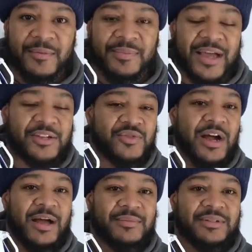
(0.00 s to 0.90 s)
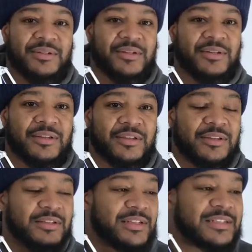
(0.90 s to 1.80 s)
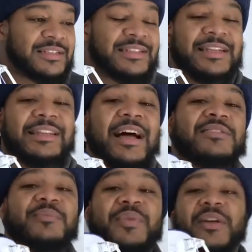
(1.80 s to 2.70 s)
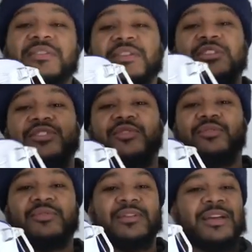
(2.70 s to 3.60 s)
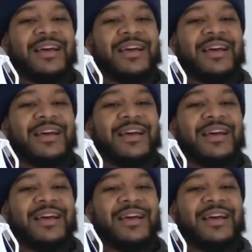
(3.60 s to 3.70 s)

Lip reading: that dropped. There's less than 10,000 pairs of these shoes.